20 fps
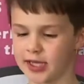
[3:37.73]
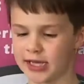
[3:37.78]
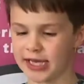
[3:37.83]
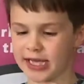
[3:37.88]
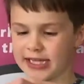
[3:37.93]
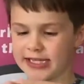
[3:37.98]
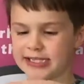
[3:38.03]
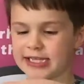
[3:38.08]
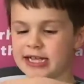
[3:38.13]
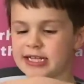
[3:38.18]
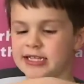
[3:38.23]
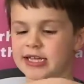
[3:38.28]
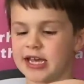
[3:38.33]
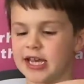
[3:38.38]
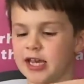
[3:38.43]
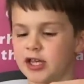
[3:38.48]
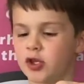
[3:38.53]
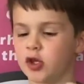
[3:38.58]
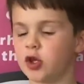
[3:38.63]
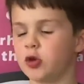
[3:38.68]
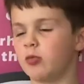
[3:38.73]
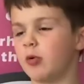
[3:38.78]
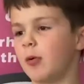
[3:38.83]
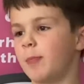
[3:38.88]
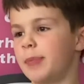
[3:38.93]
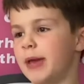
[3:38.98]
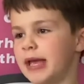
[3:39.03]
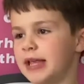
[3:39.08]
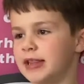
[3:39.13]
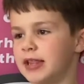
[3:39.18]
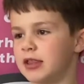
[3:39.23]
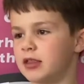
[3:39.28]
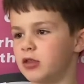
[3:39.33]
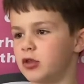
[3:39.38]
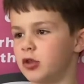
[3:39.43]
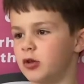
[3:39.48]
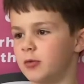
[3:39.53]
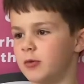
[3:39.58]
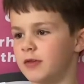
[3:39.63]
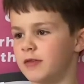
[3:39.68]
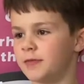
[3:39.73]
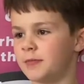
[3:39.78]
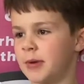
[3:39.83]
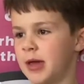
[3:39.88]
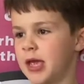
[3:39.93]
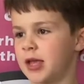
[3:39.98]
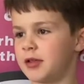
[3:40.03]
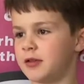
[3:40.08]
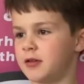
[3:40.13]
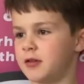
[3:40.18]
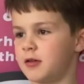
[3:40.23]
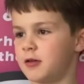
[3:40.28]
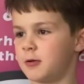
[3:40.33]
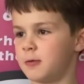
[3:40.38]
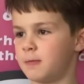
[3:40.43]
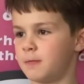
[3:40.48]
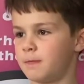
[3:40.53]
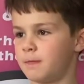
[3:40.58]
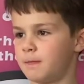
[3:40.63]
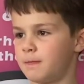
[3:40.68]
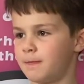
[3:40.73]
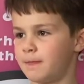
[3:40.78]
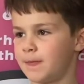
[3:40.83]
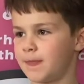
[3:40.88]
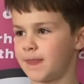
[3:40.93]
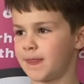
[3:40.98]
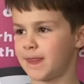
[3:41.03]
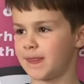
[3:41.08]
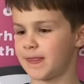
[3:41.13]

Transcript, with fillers: It says here, you will pick the Two of Spades. I